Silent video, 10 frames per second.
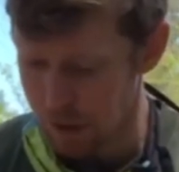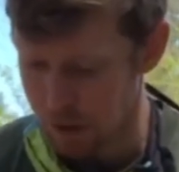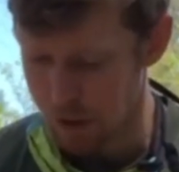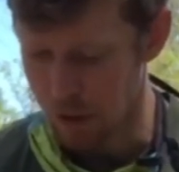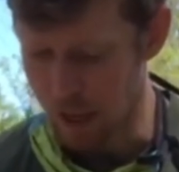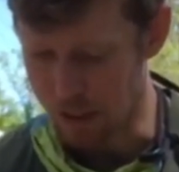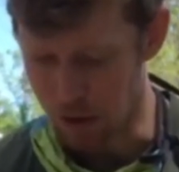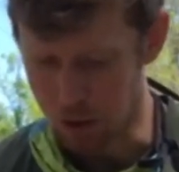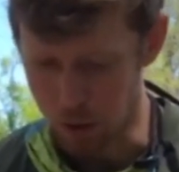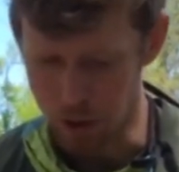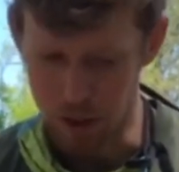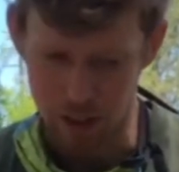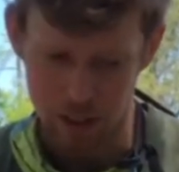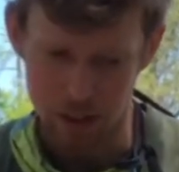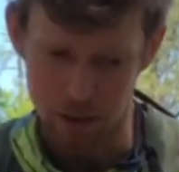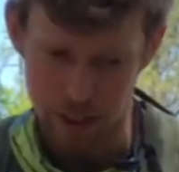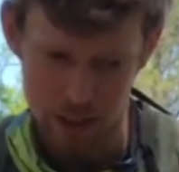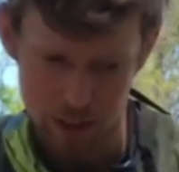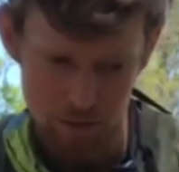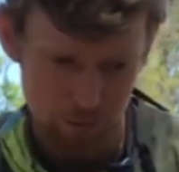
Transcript: So that's also a good consideration.